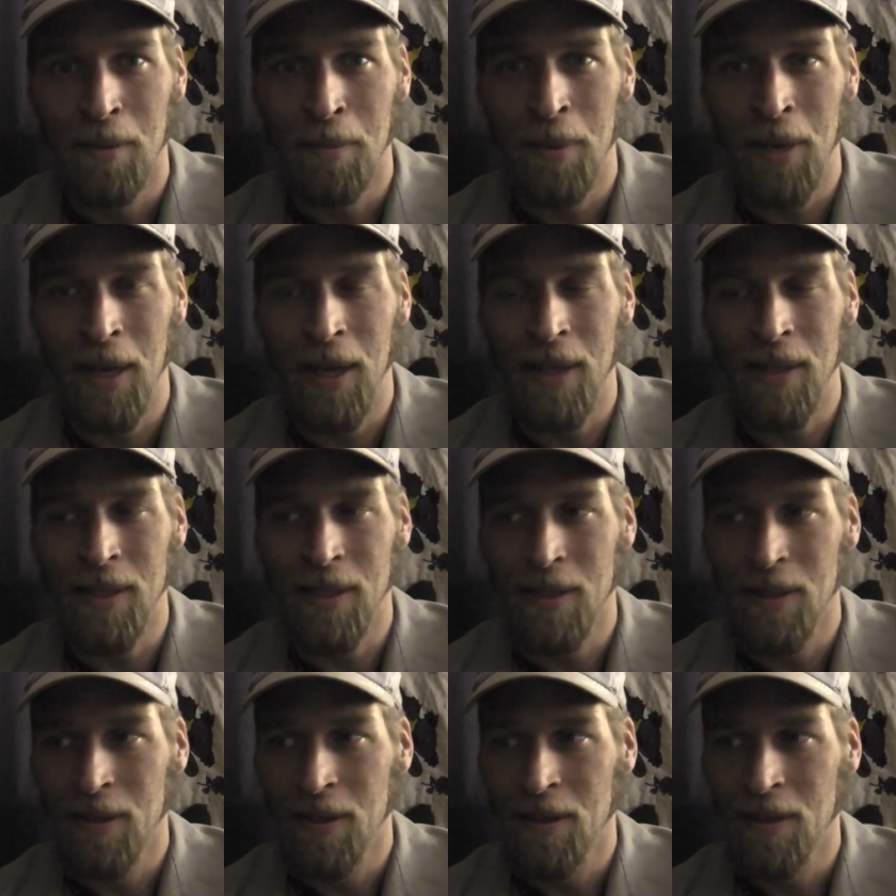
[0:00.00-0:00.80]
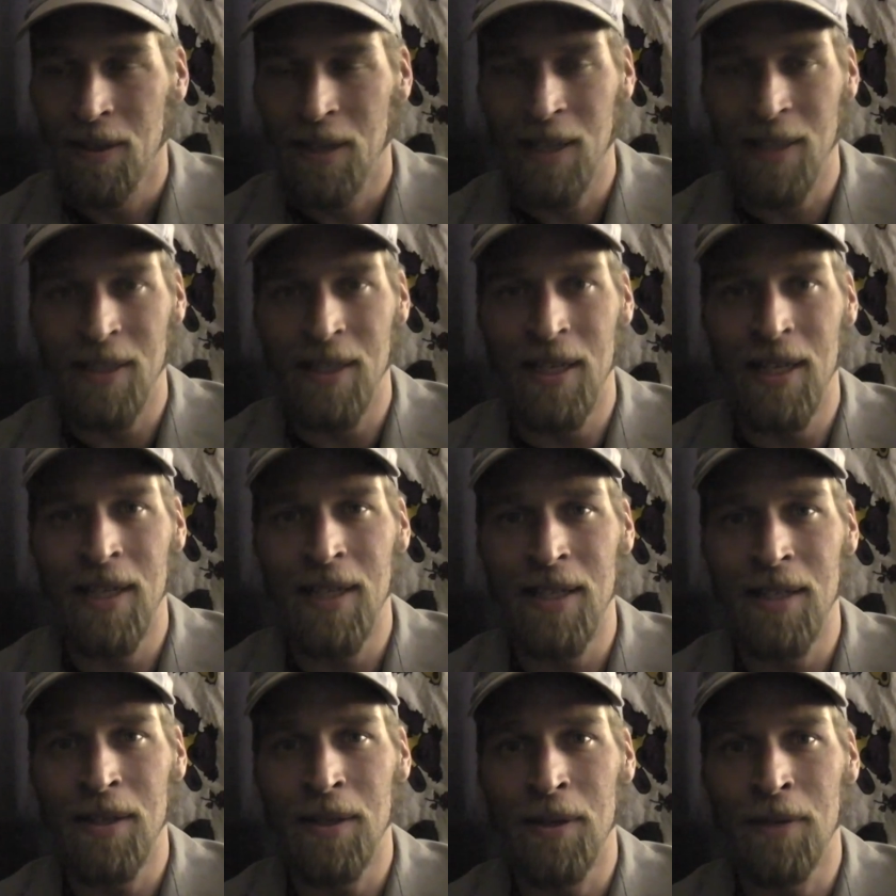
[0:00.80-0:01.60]
But that's an
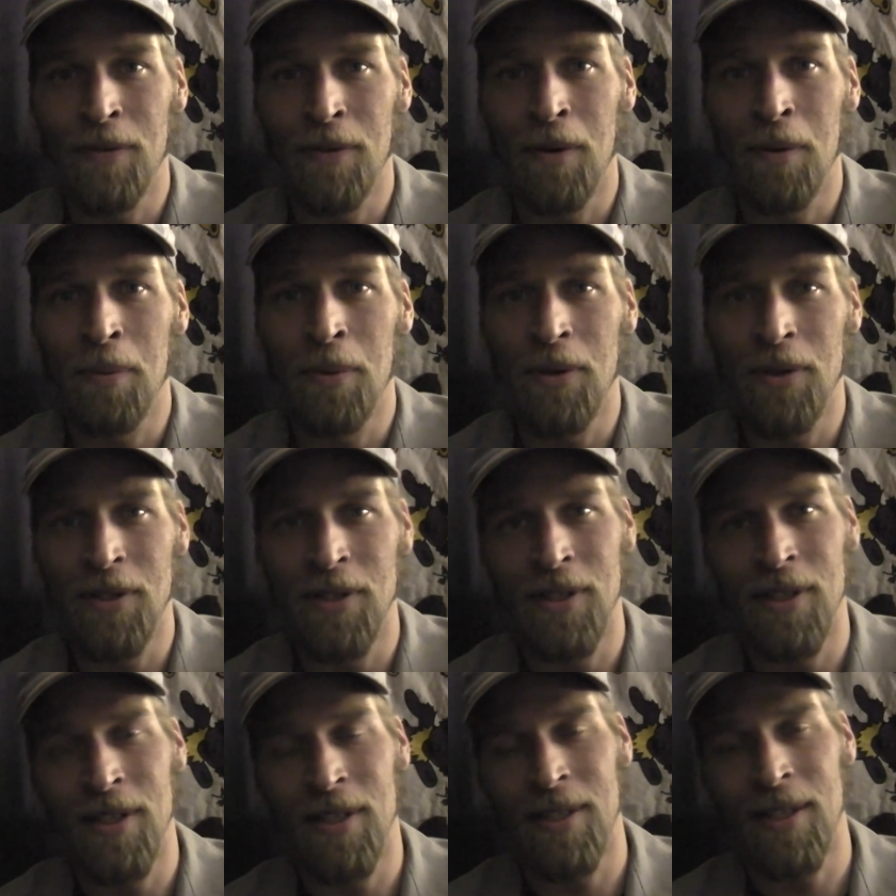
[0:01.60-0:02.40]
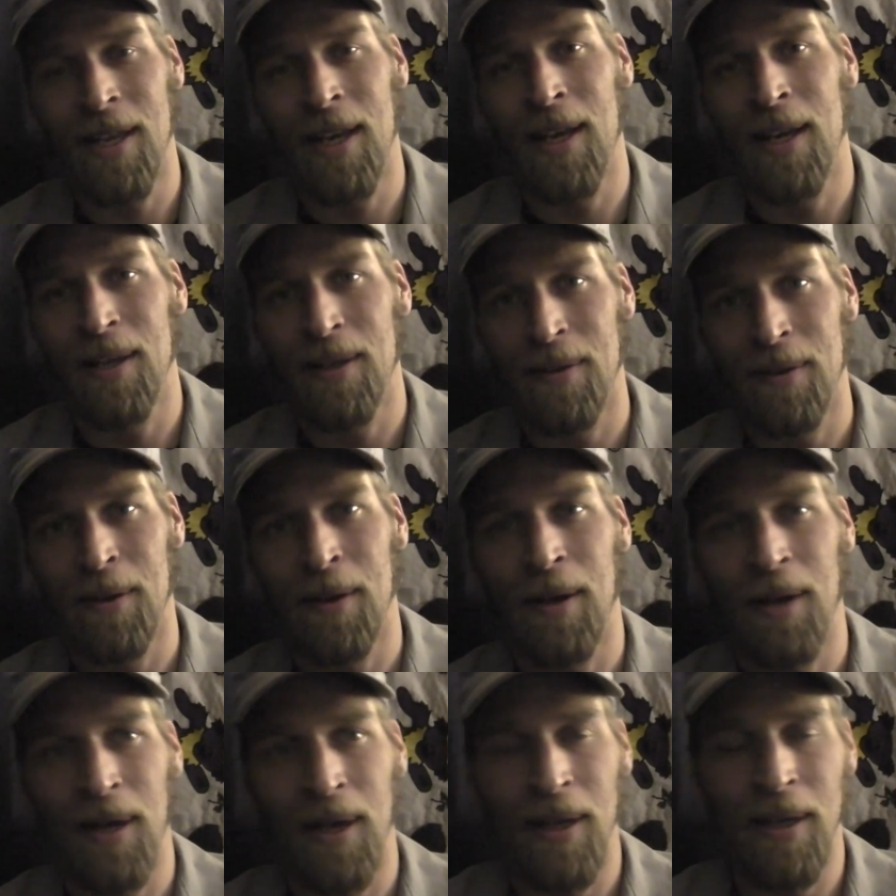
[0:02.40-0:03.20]
easy for a person to say,
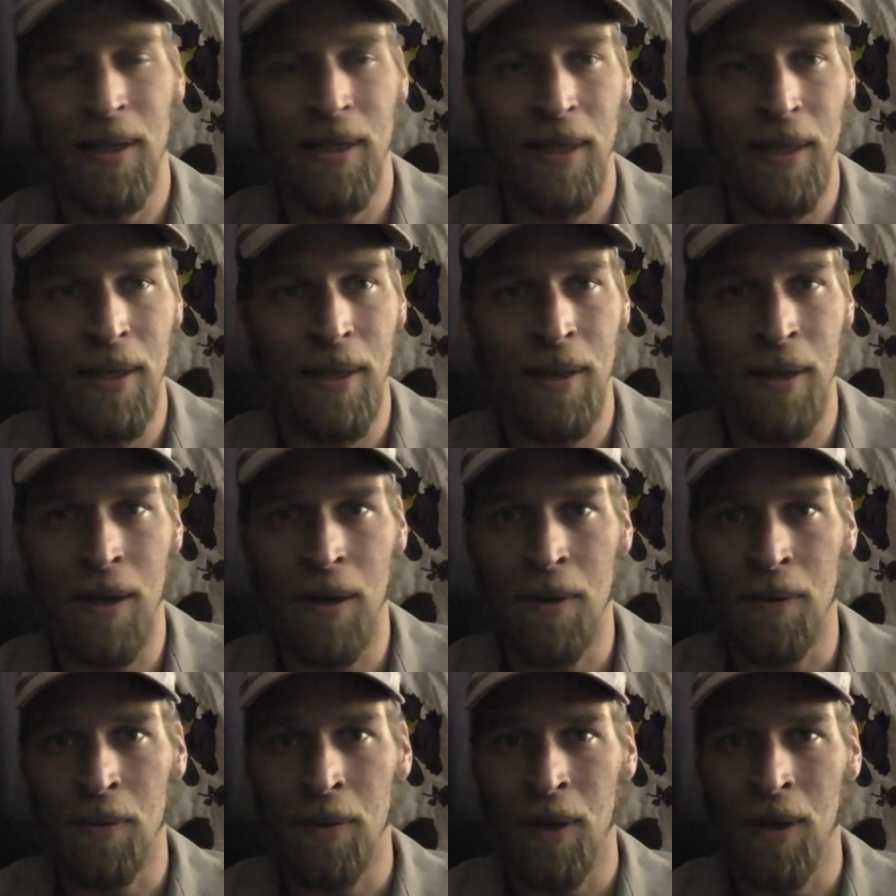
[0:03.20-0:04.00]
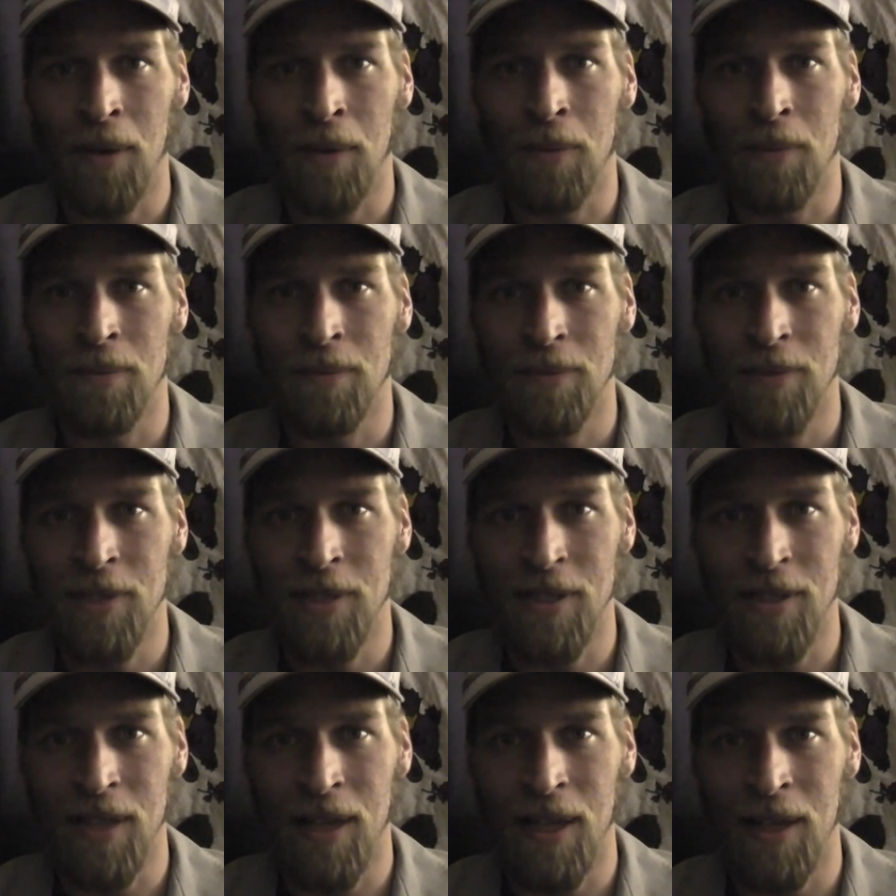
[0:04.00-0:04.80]
uh, you know, well,
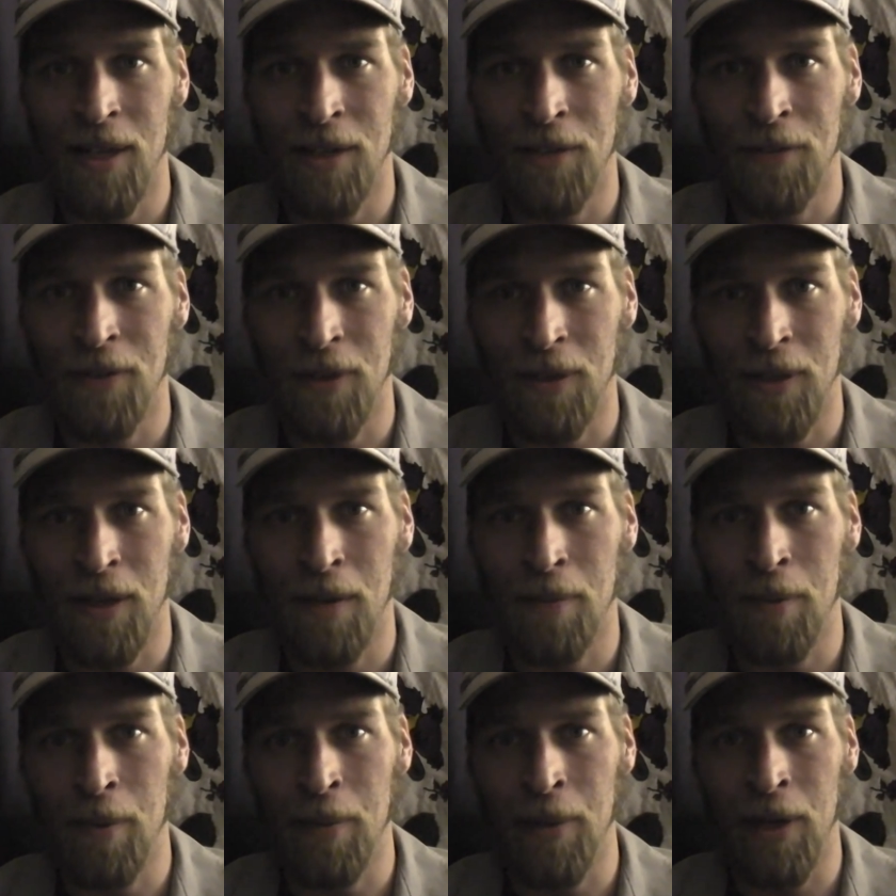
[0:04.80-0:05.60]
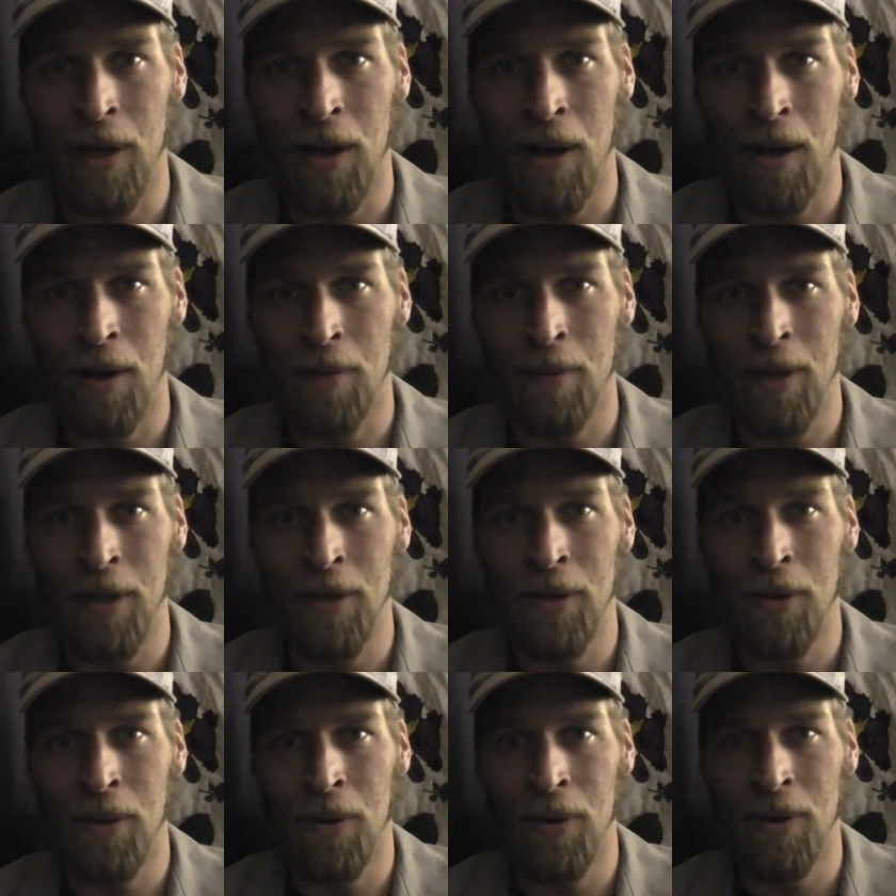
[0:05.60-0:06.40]
society's fucked up, I'm going to lock my
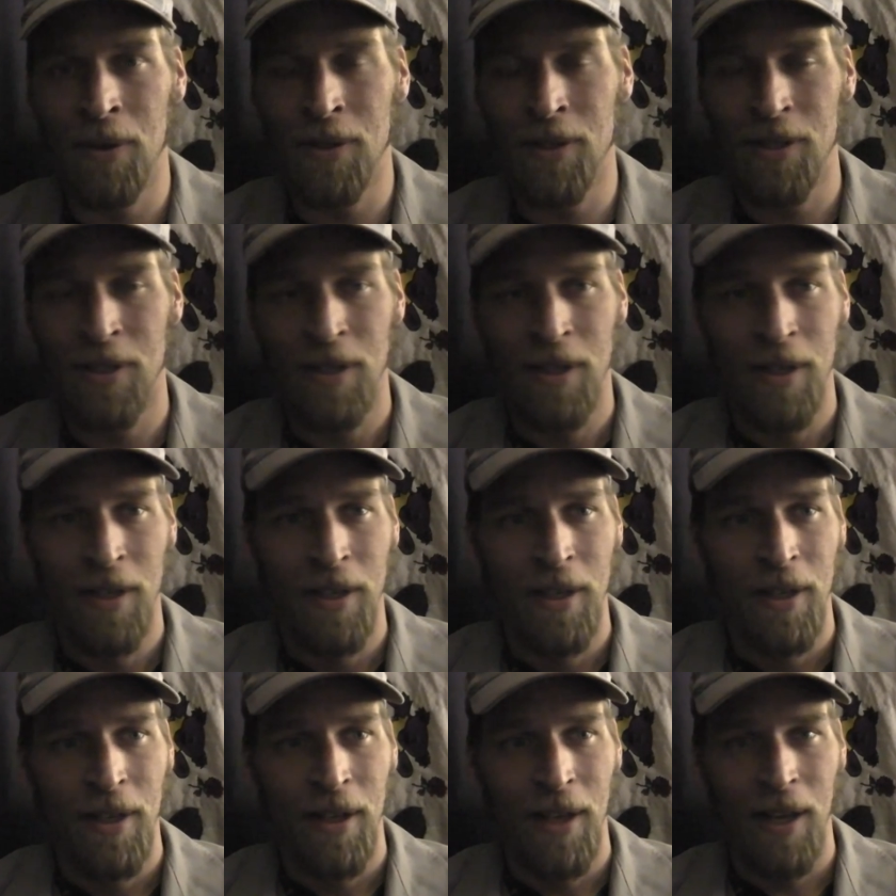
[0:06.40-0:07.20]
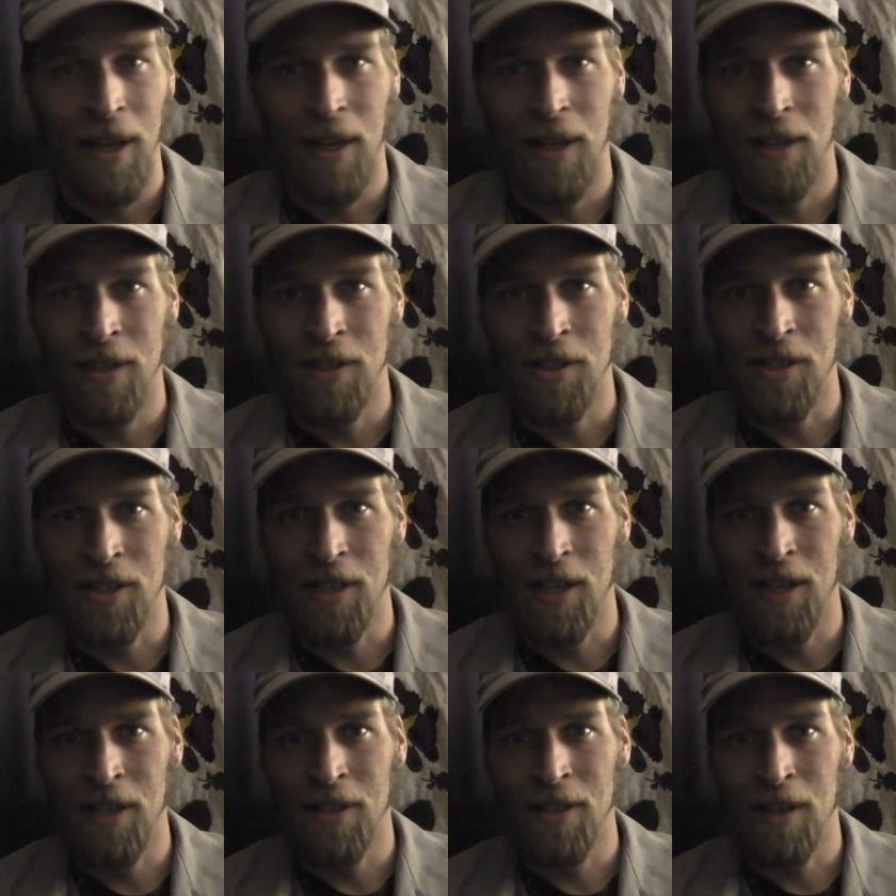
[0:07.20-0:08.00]
doors and just
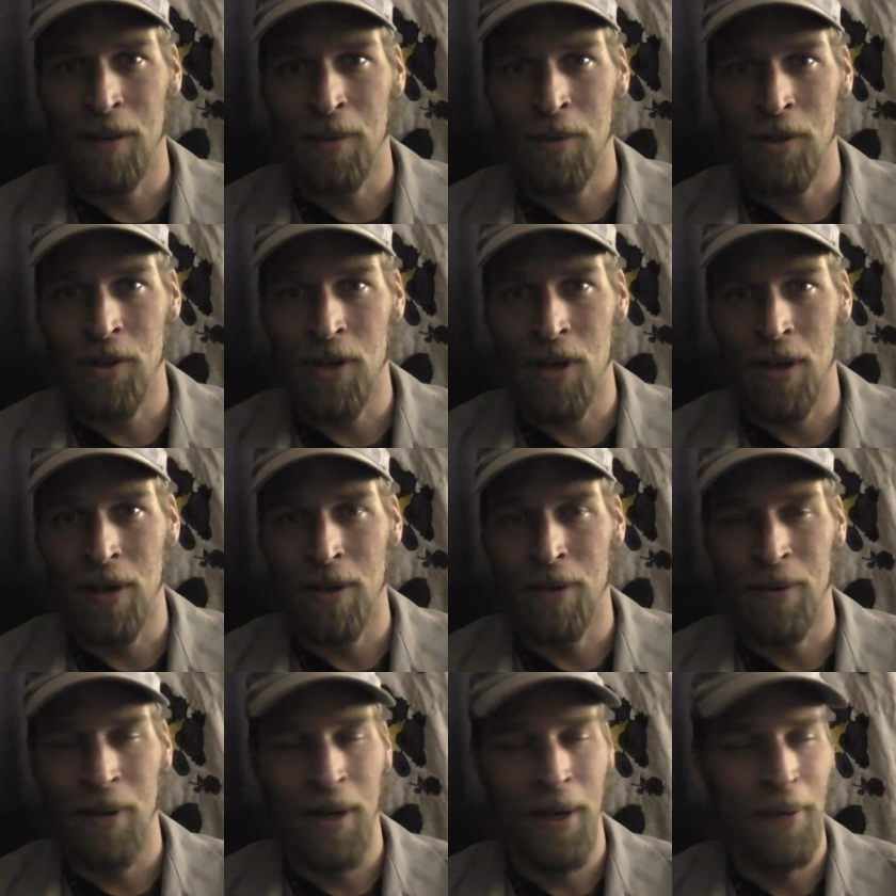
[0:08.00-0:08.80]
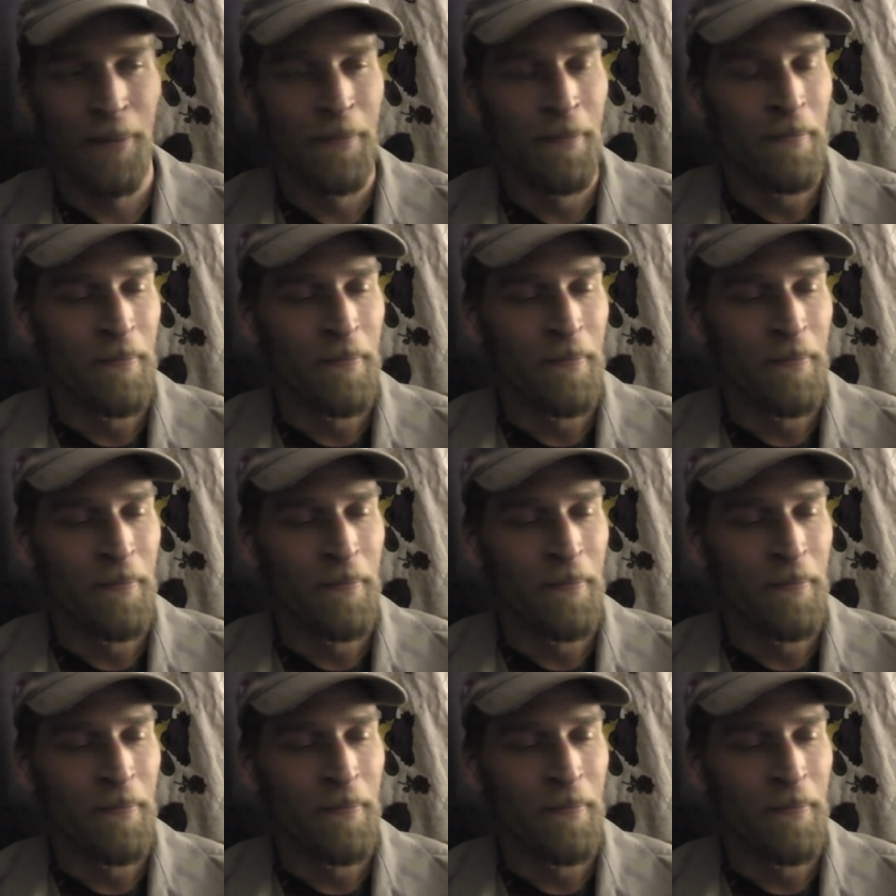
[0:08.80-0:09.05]
stay inside with a shotgun, right?